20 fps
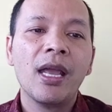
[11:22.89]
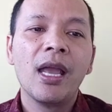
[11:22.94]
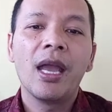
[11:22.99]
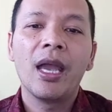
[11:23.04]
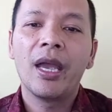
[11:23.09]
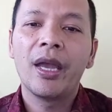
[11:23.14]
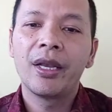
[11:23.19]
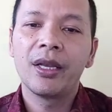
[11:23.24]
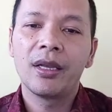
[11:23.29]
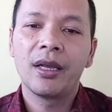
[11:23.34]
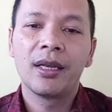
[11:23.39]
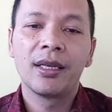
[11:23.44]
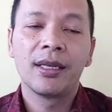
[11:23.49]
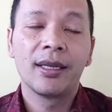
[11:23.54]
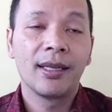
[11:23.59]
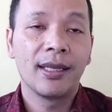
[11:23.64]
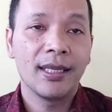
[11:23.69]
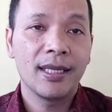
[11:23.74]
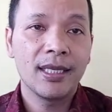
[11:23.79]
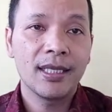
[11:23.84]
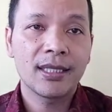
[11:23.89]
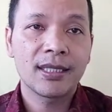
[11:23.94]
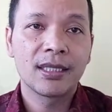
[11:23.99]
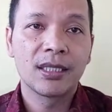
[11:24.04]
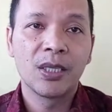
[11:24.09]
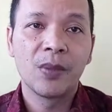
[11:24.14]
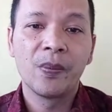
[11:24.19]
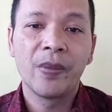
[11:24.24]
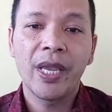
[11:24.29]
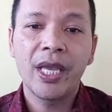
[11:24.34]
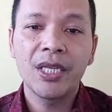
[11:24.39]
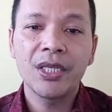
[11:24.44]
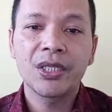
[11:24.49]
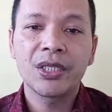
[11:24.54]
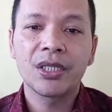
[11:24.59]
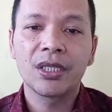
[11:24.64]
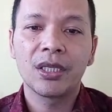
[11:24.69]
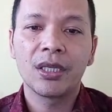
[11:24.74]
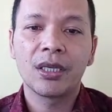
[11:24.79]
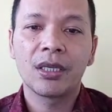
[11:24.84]
and analyze
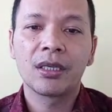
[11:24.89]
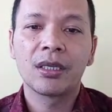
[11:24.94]
dimension,